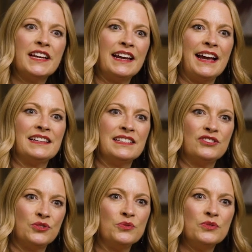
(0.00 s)
at as
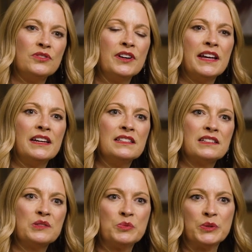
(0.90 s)
a tool, and
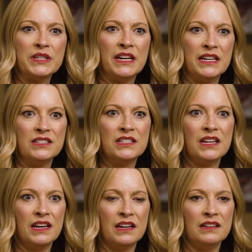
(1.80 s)
it's a complete
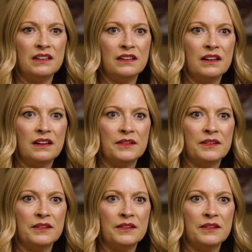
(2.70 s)
end-to-end